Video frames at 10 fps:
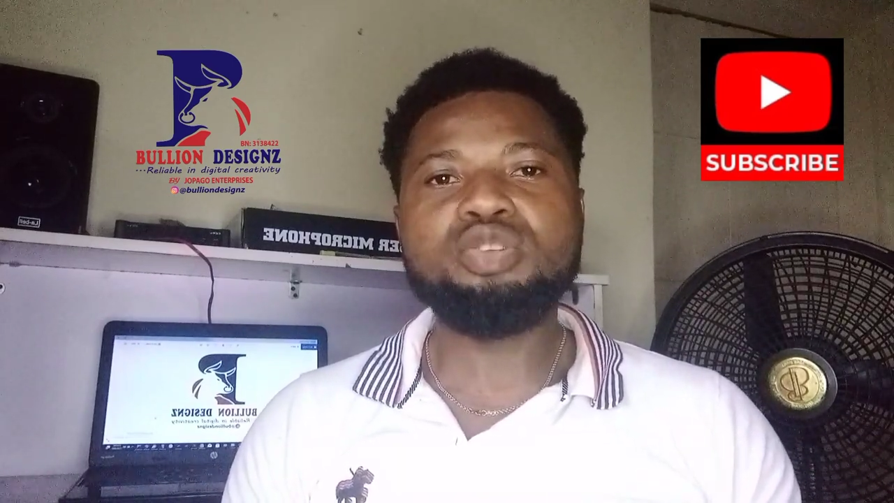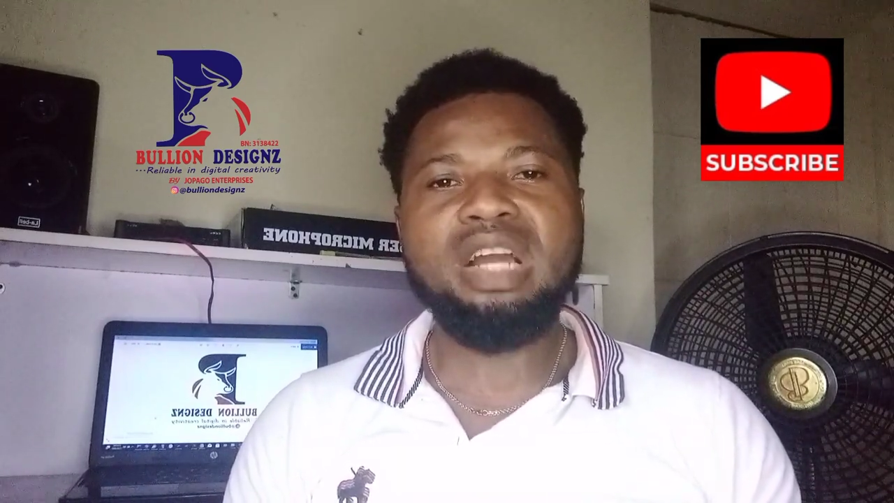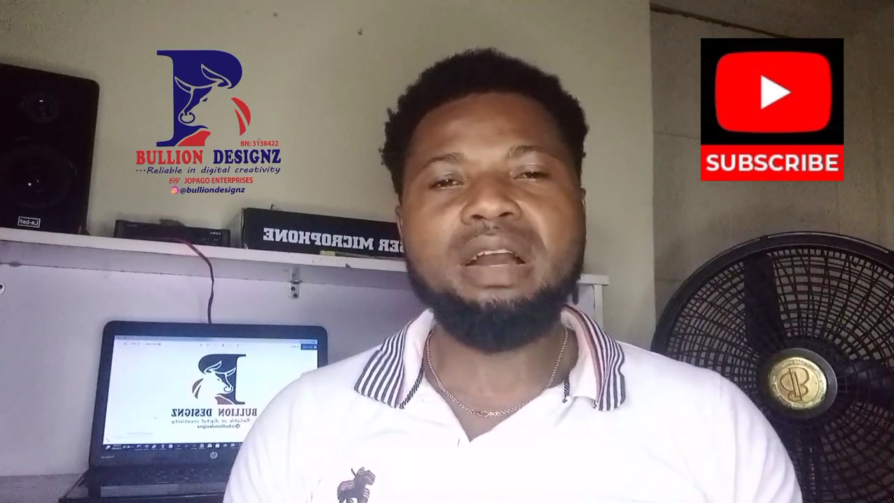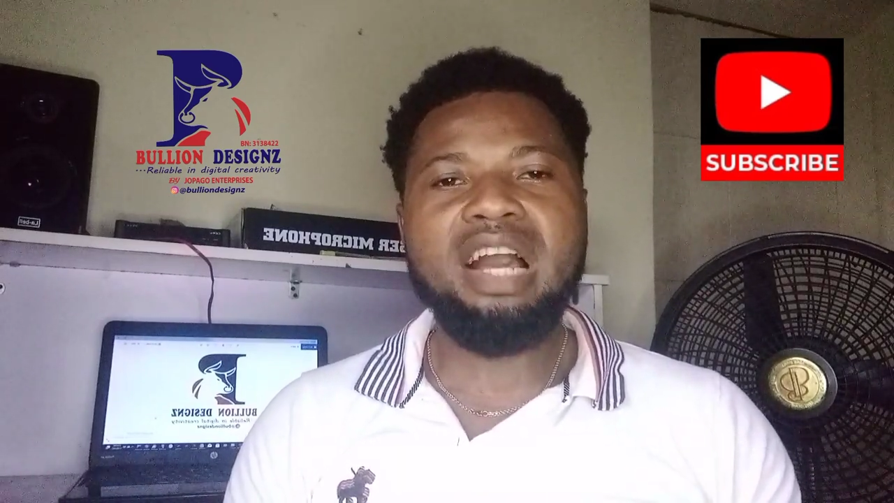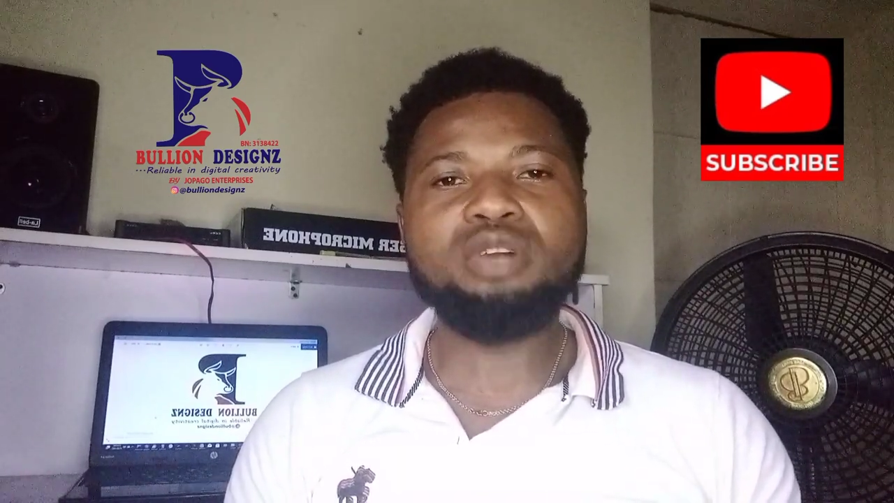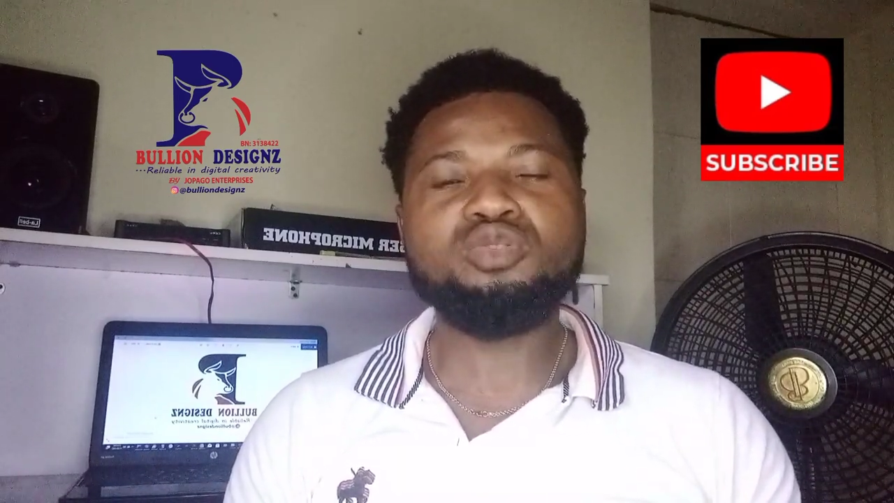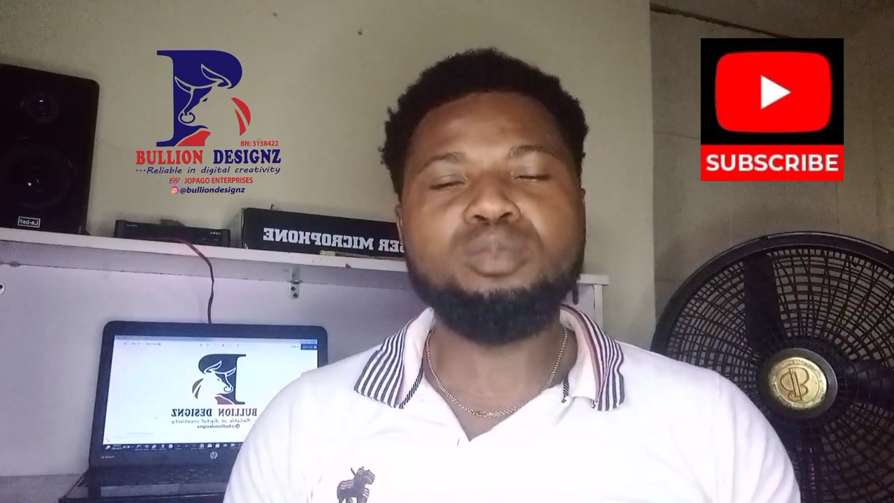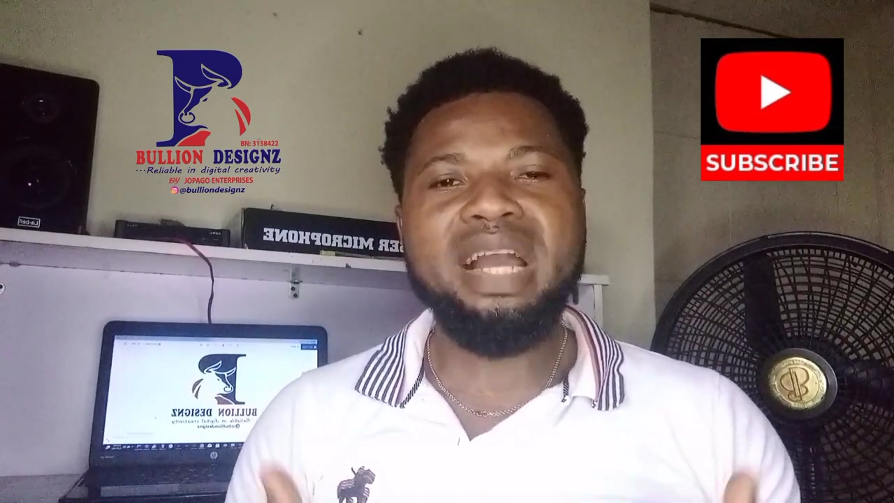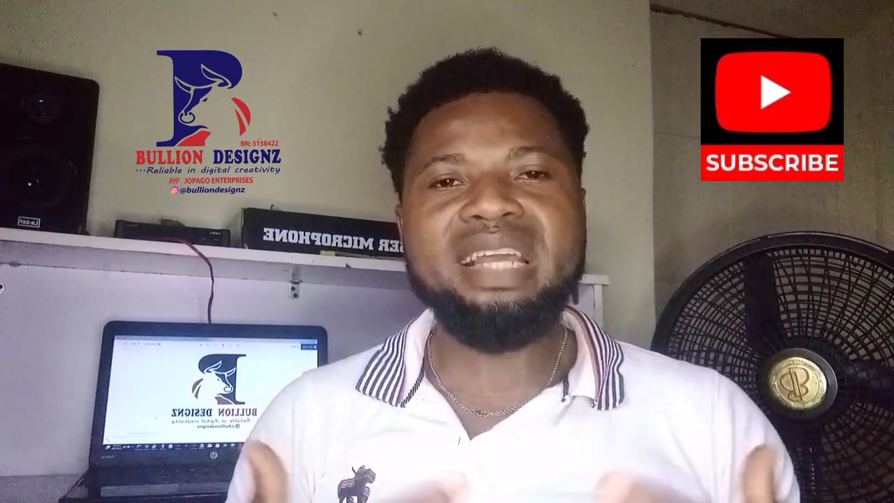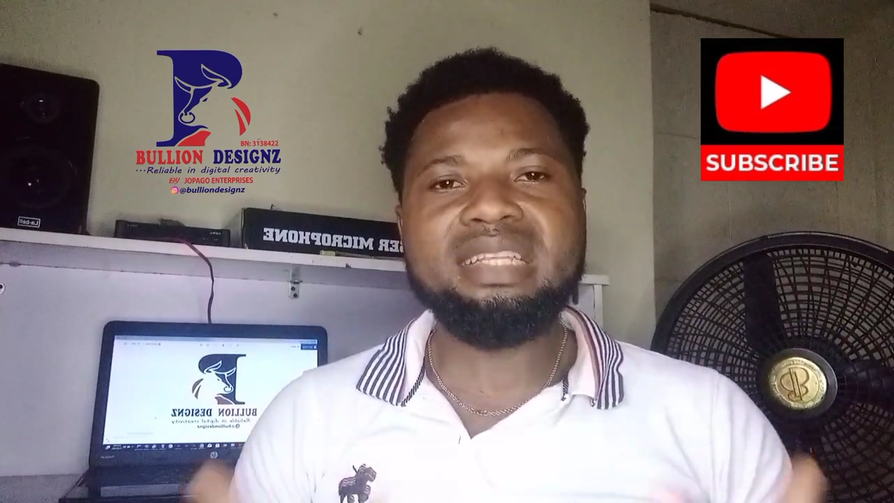you can how to
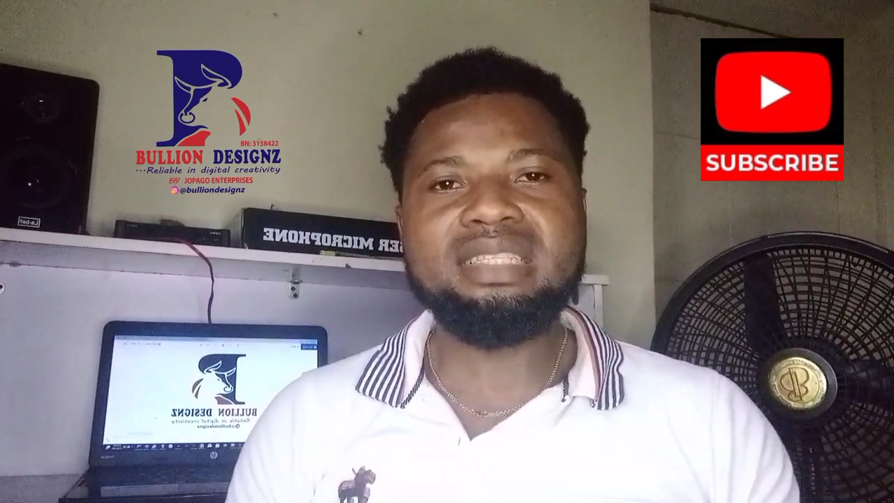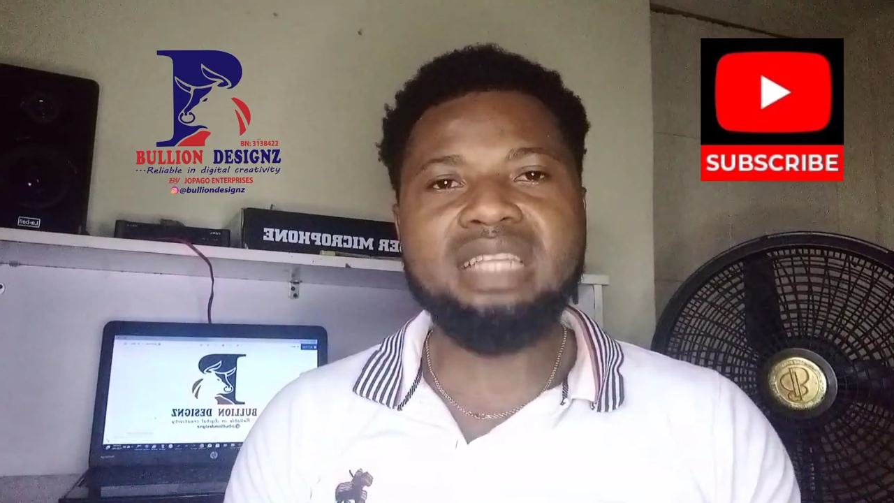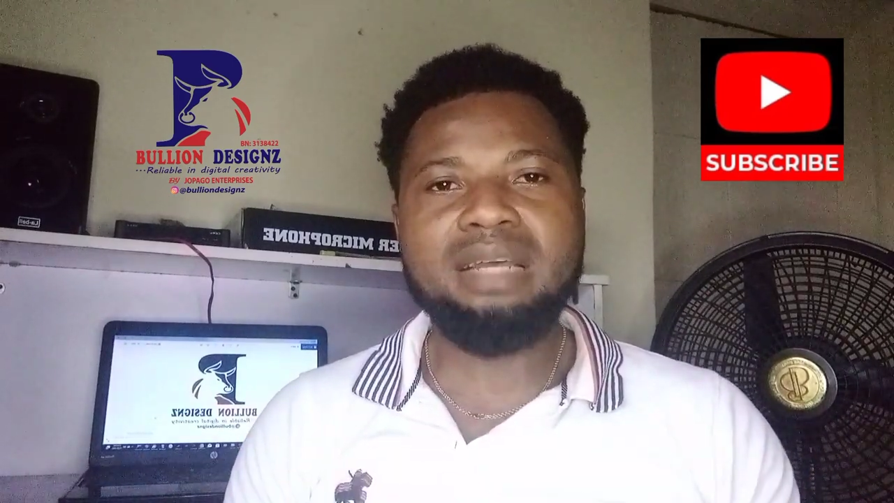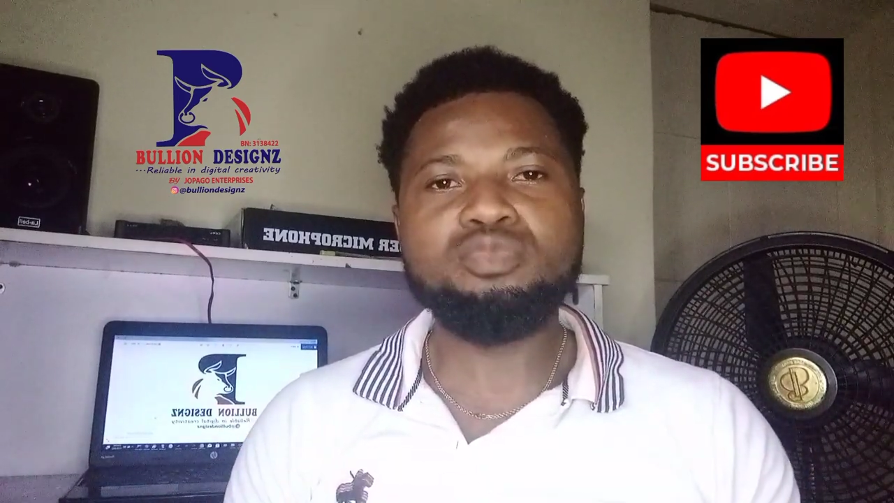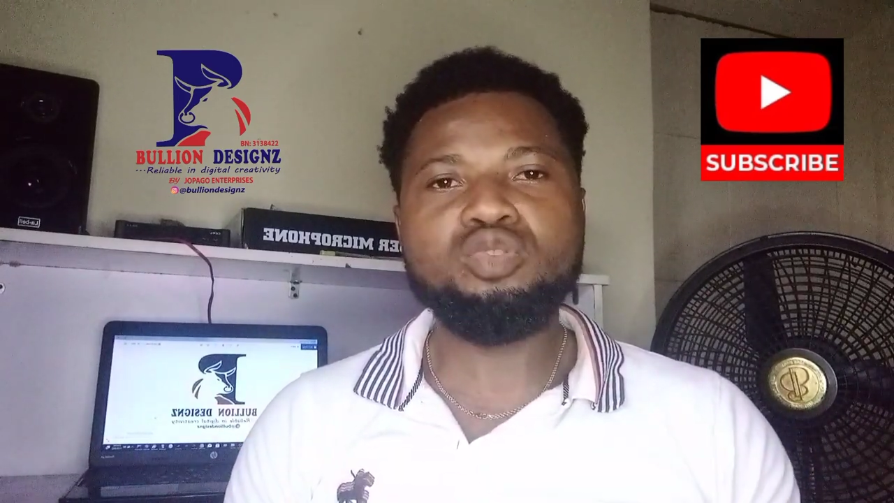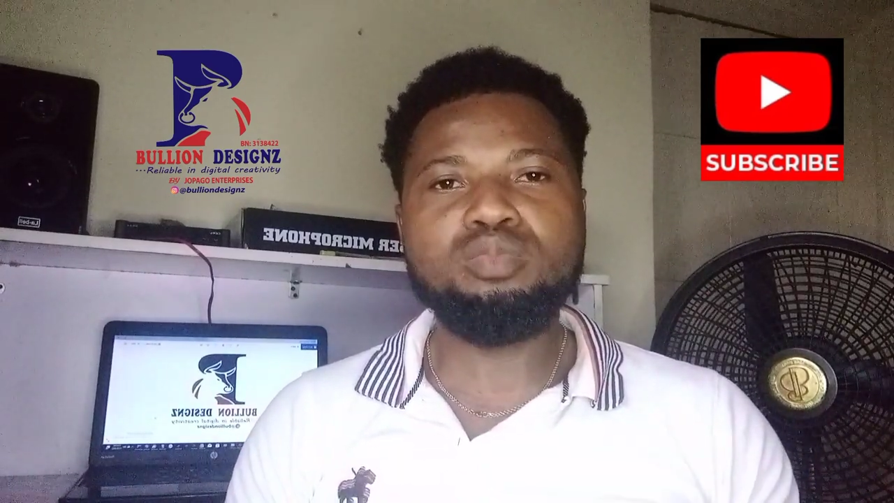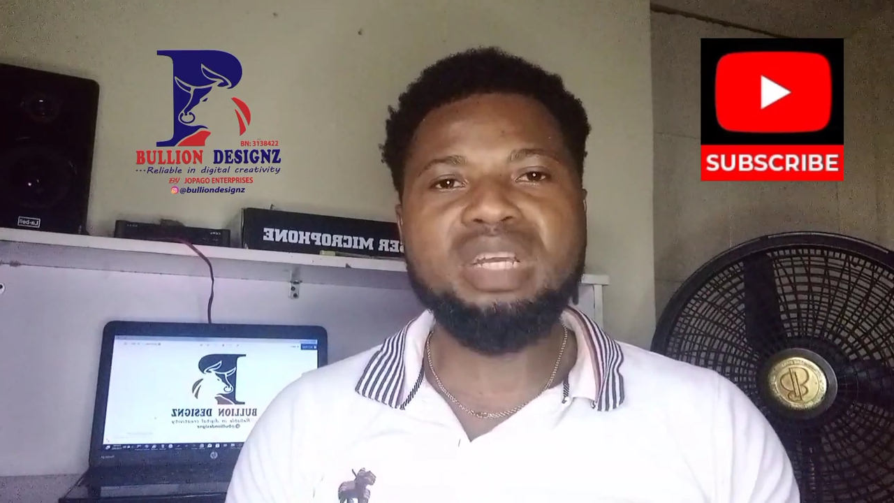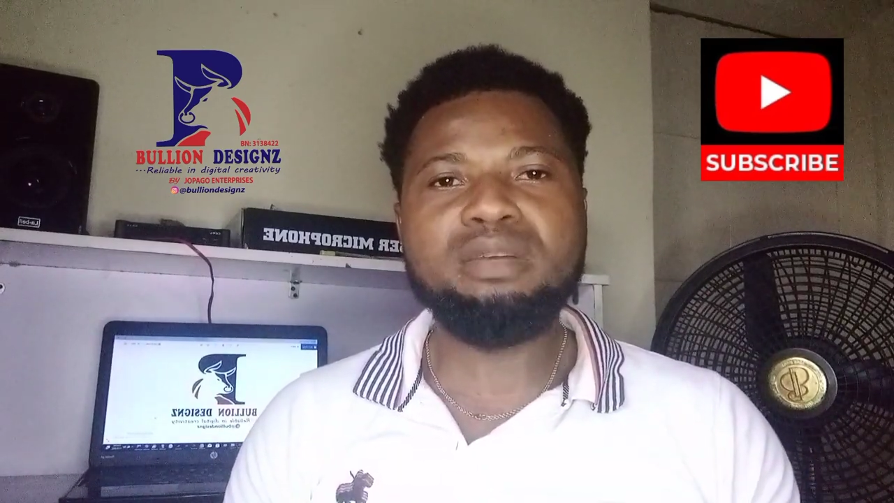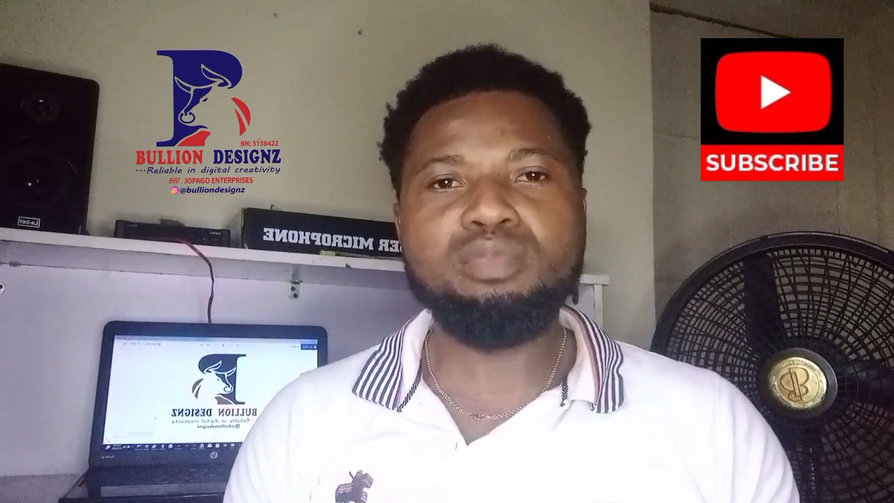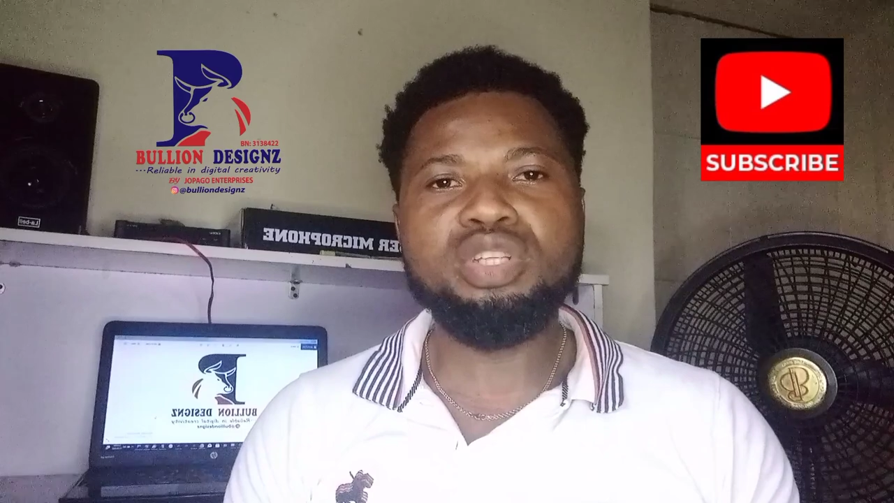market them to
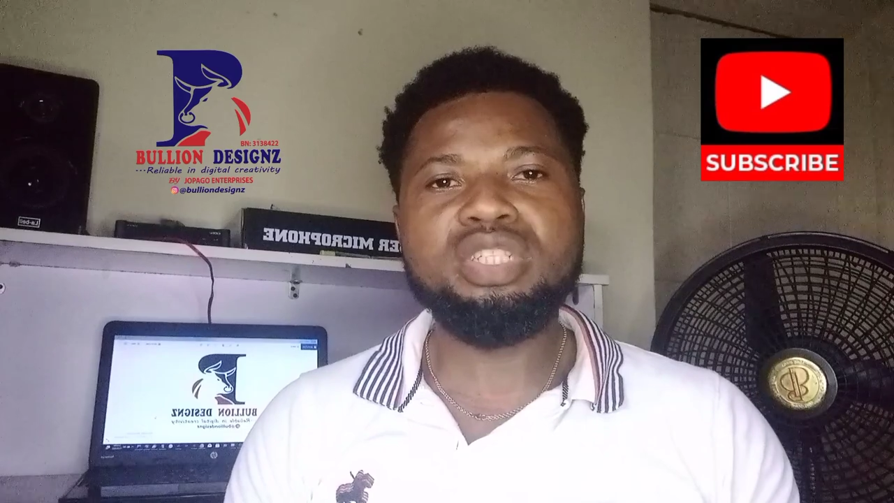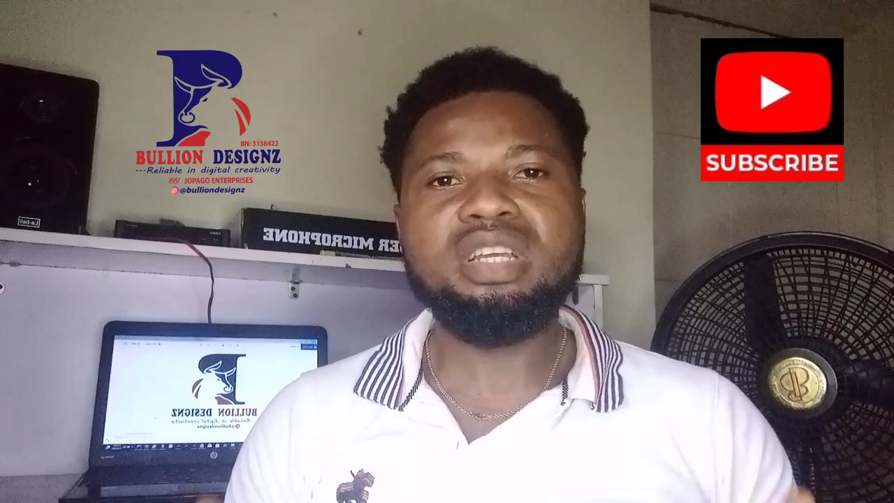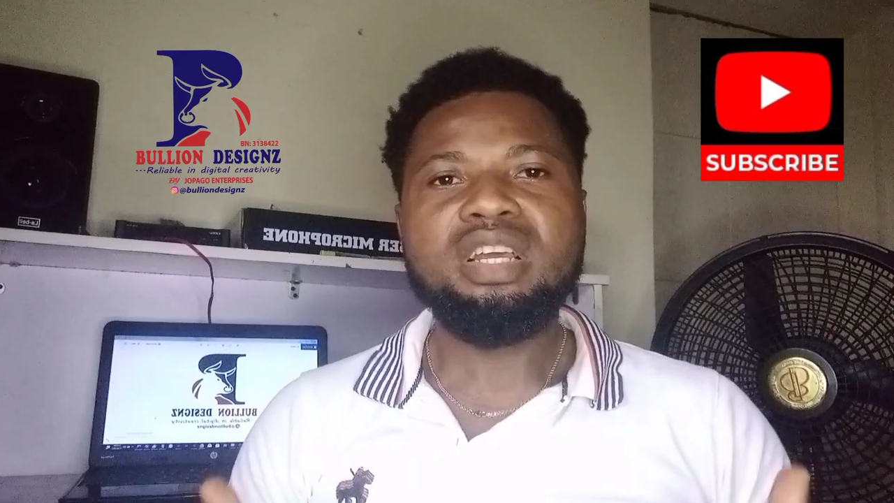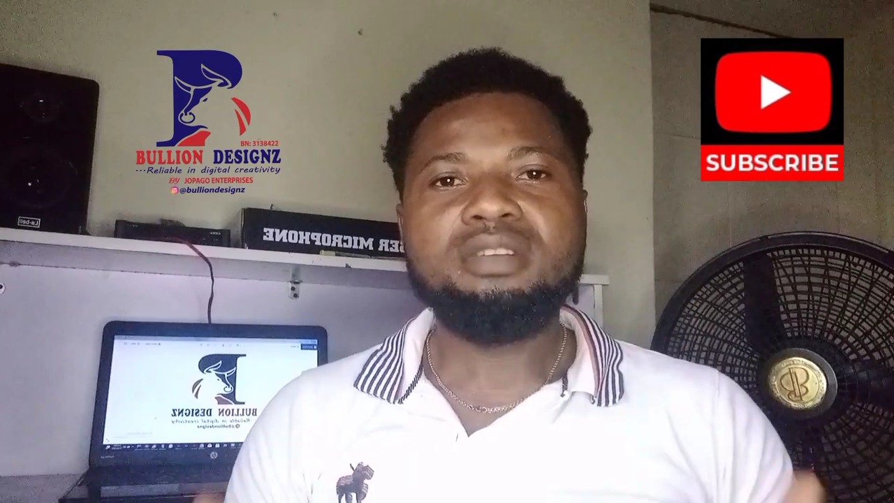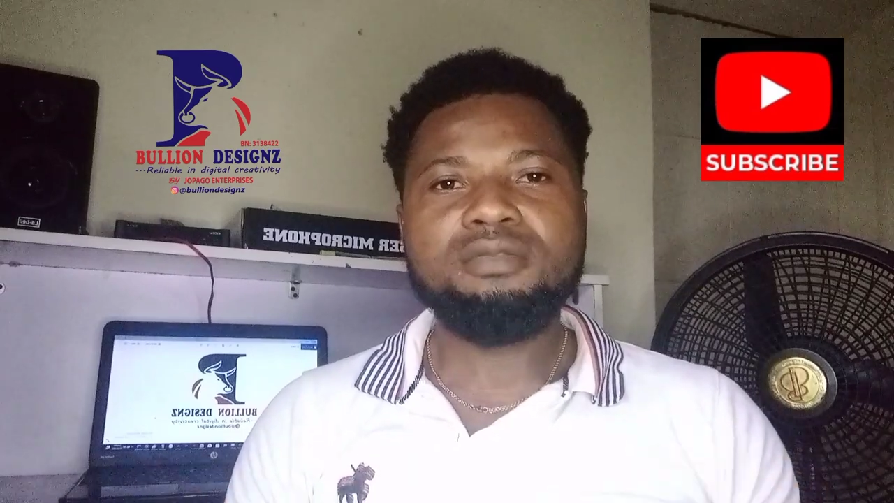make money